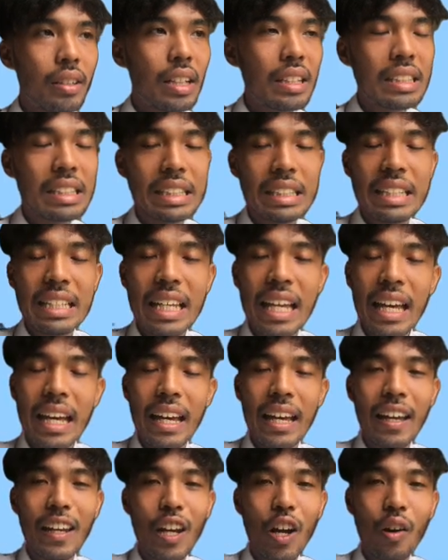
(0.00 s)
that is the
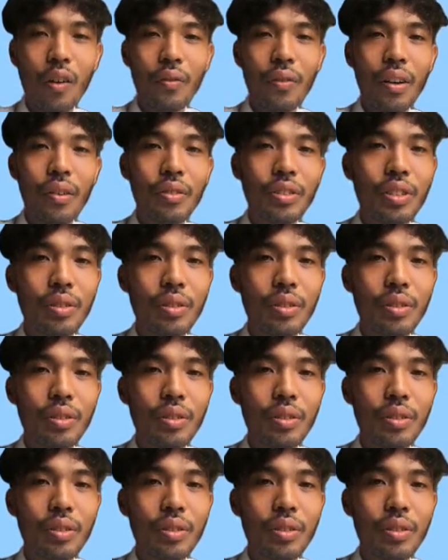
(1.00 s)
end of our